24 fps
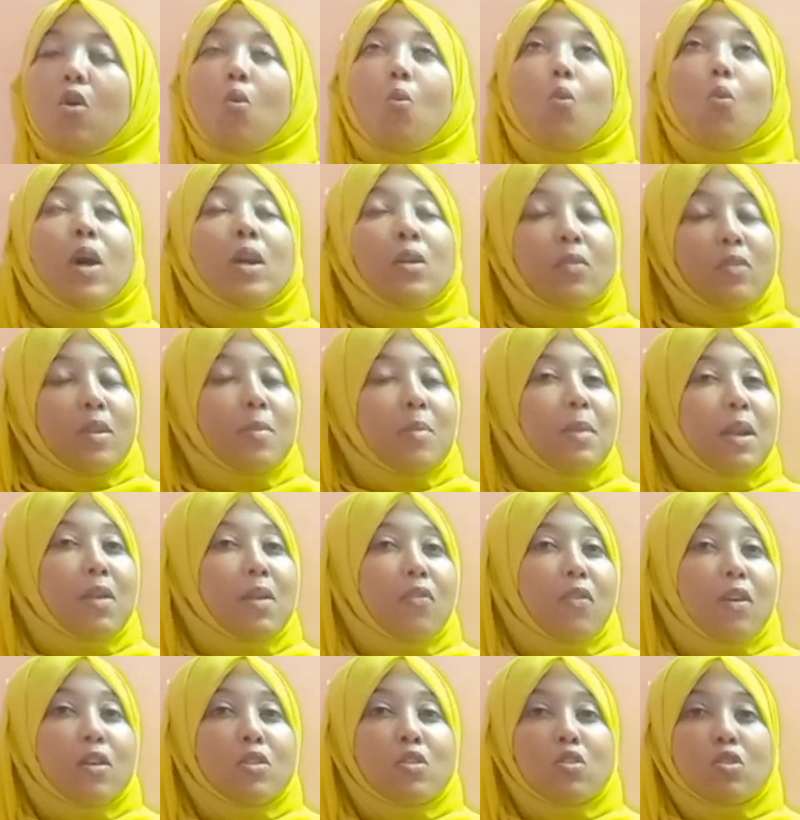one of the main
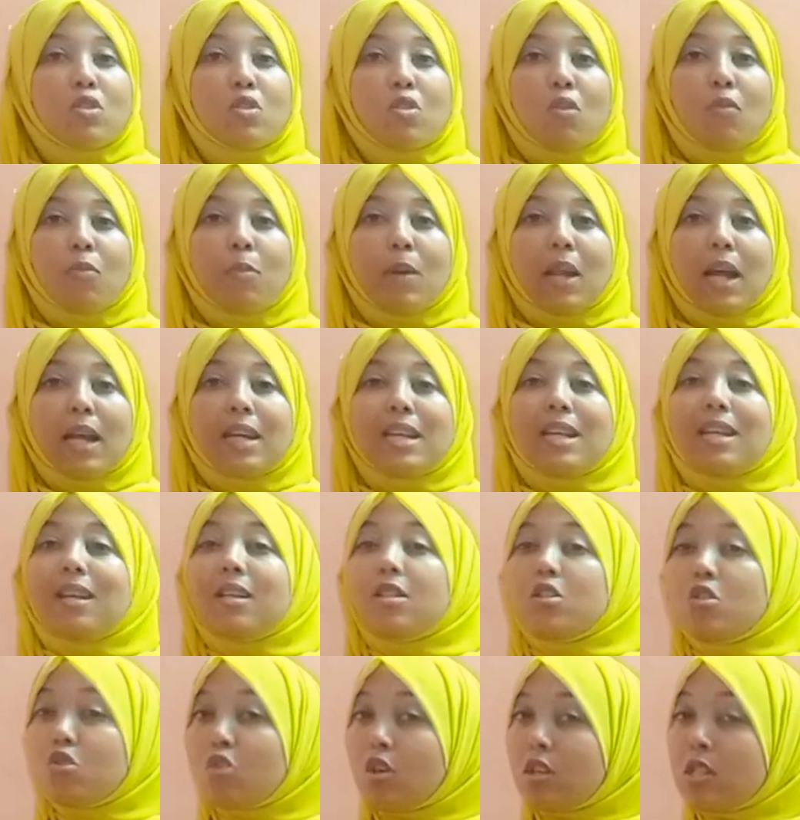functions of blood
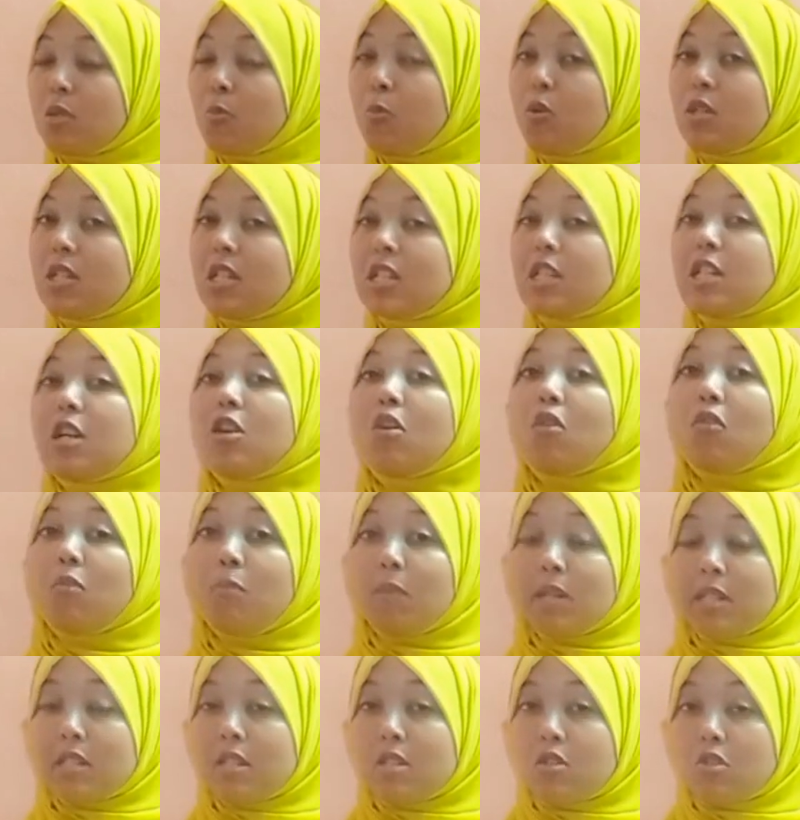is transportation of
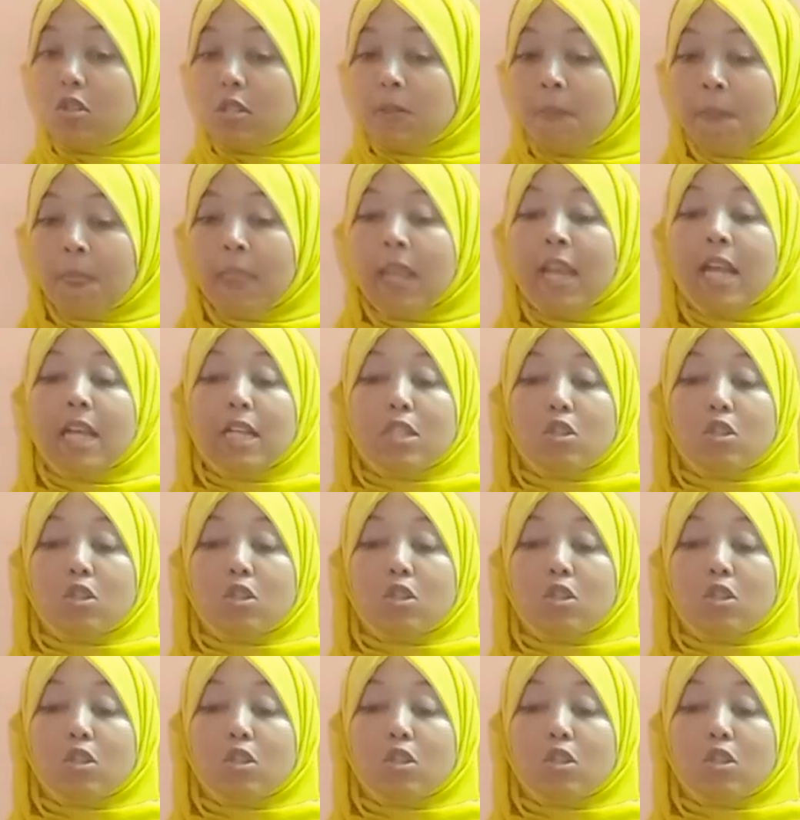materials.